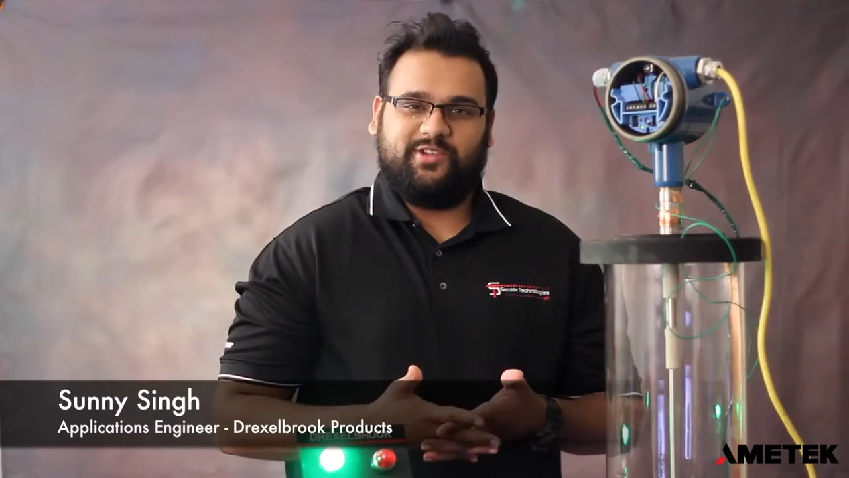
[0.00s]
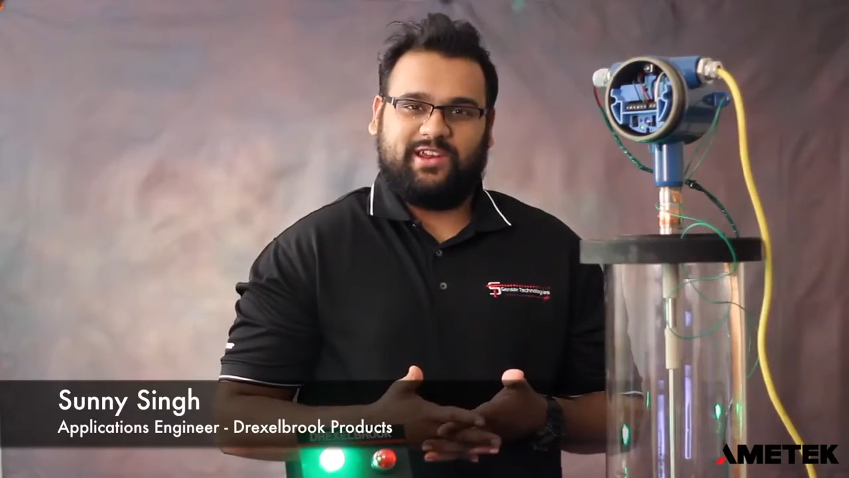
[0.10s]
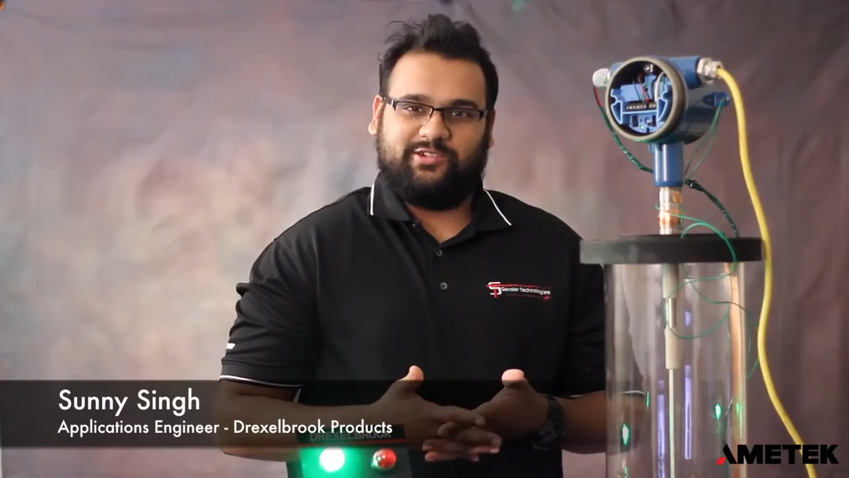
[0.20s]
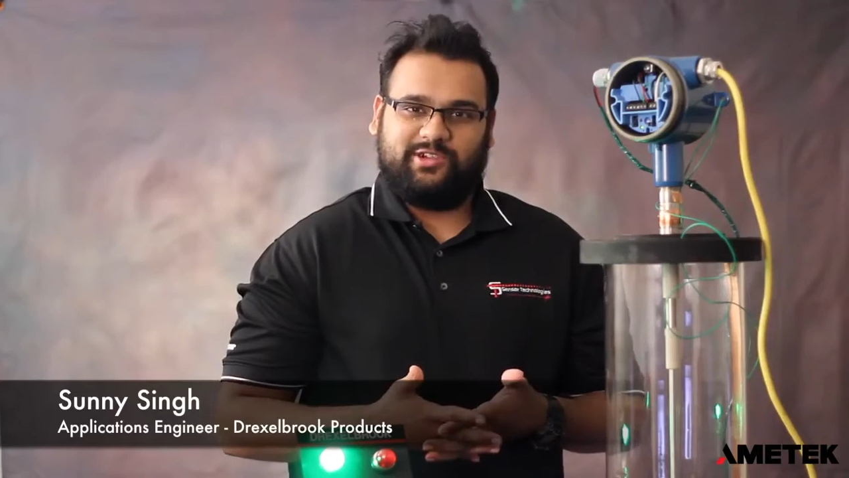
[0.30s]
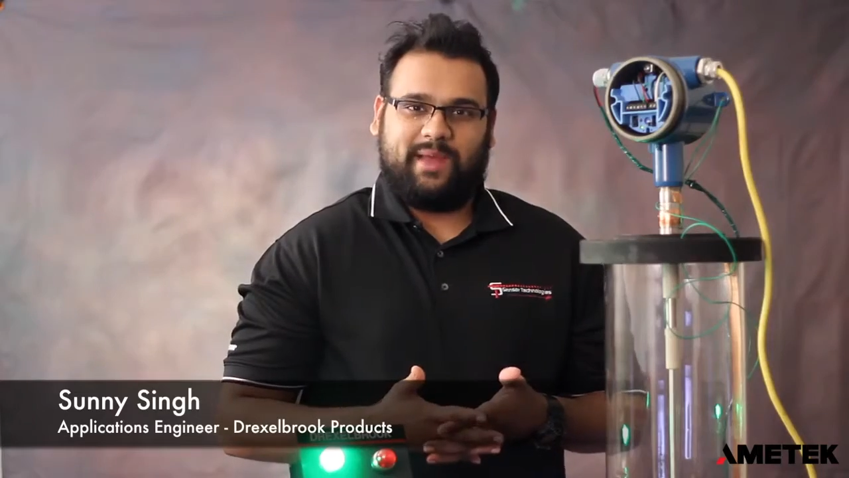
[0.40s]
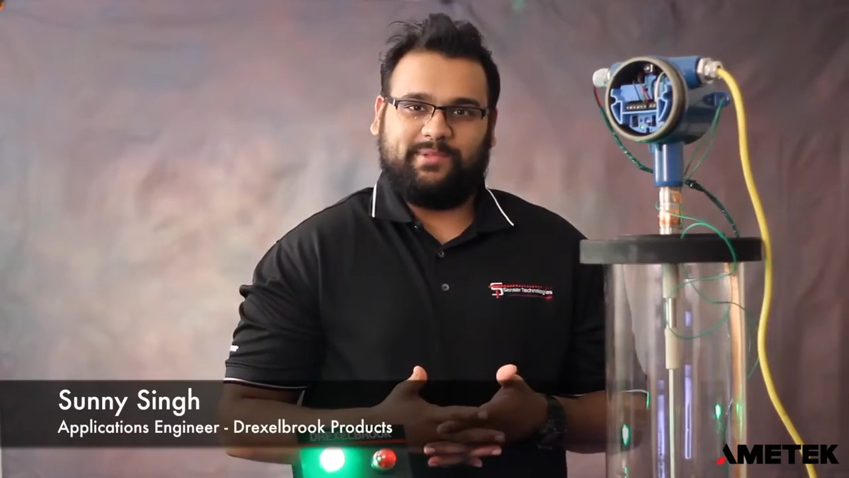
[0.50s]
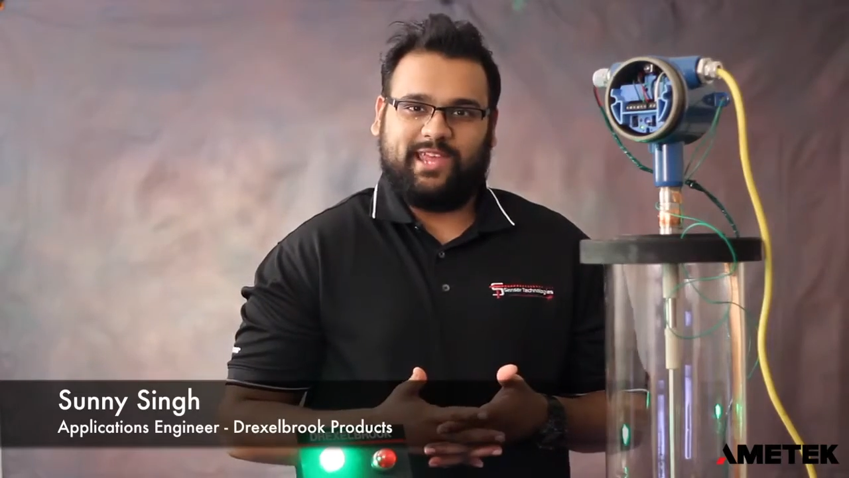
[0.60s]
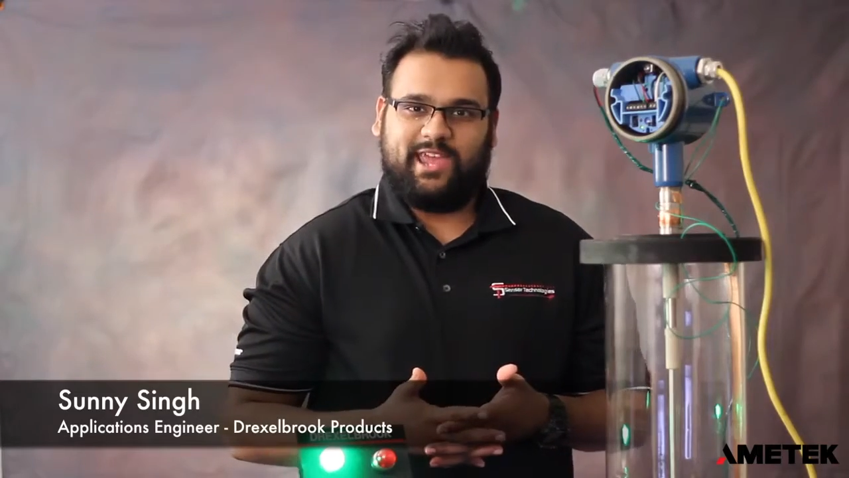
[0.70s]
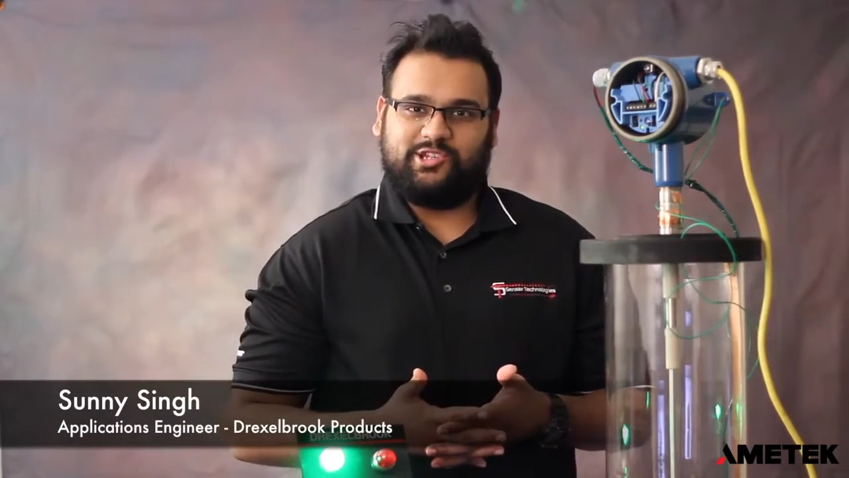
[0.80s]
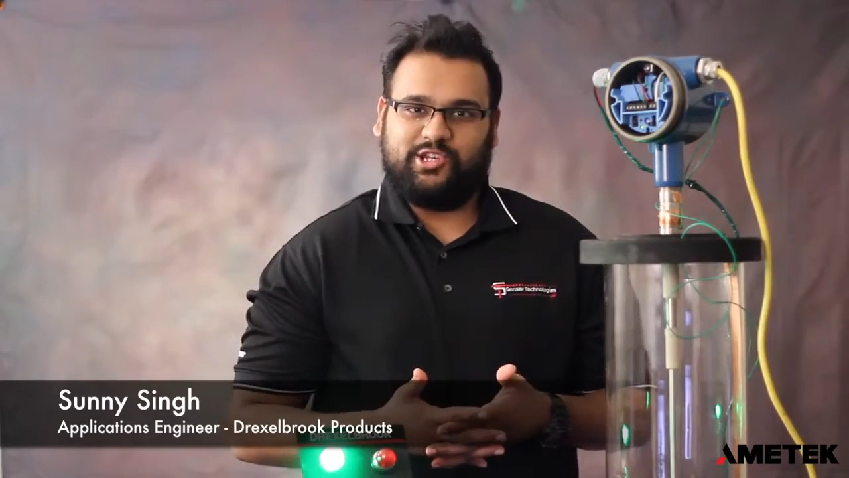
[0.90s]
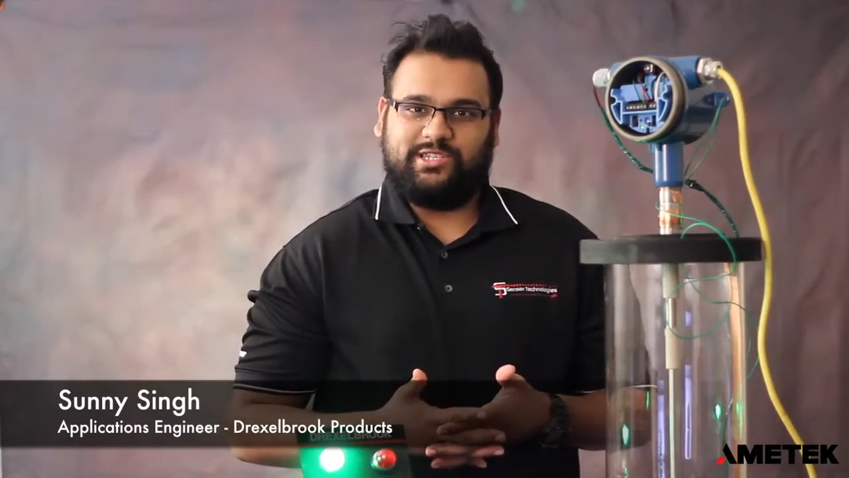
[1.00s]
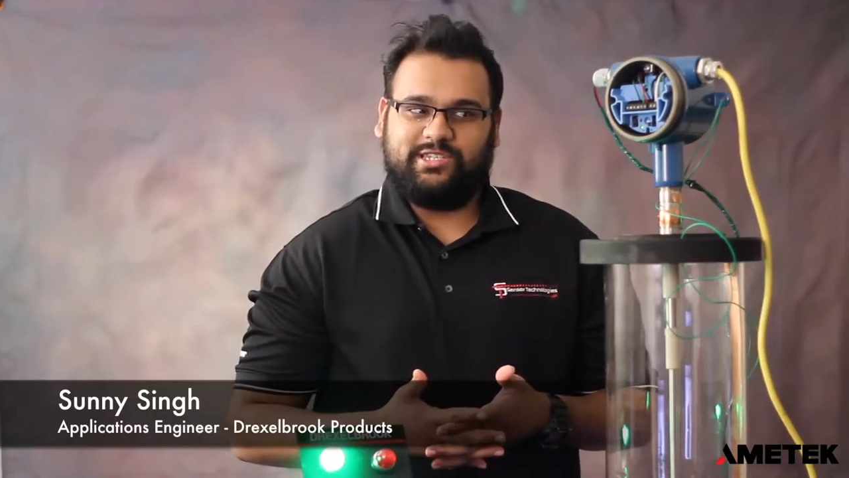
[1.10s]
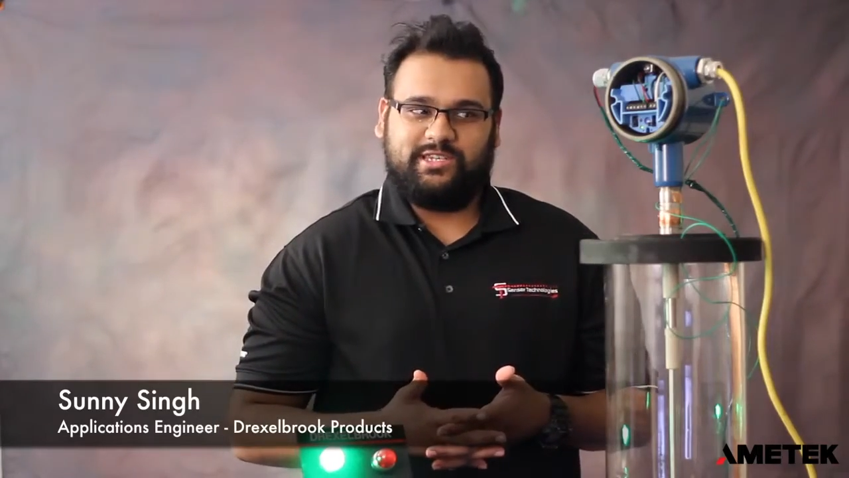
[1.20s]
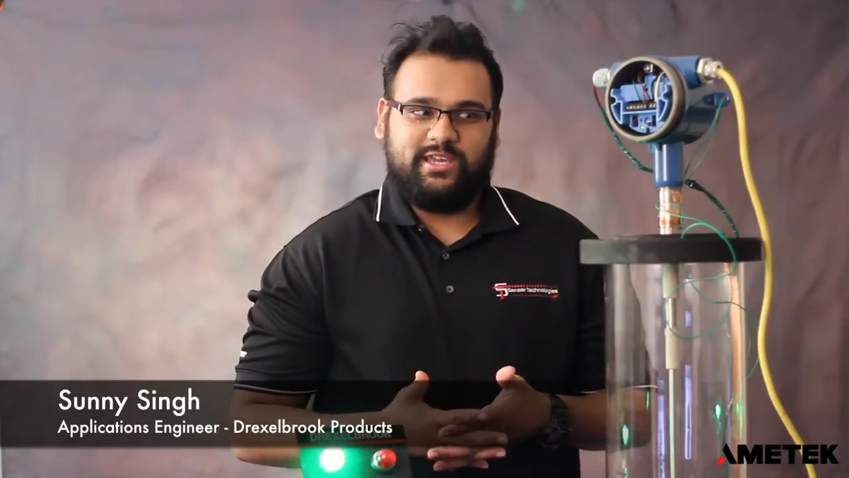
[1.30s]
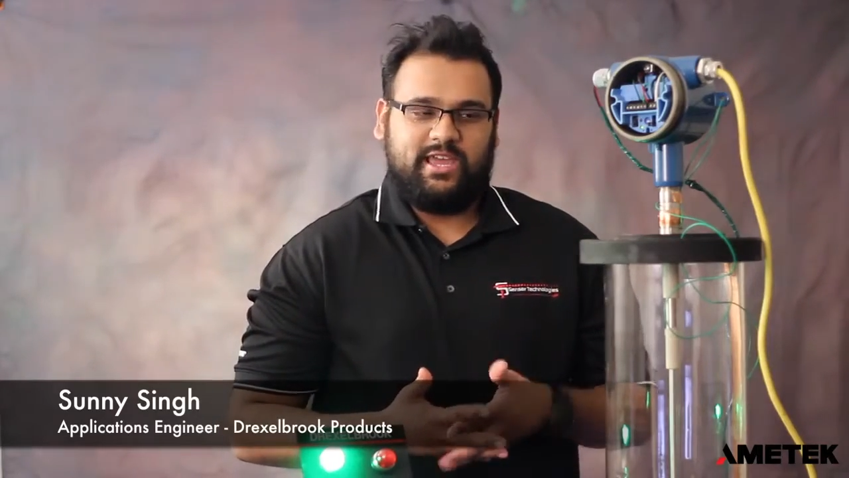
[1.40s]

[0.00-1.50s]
in granular applications.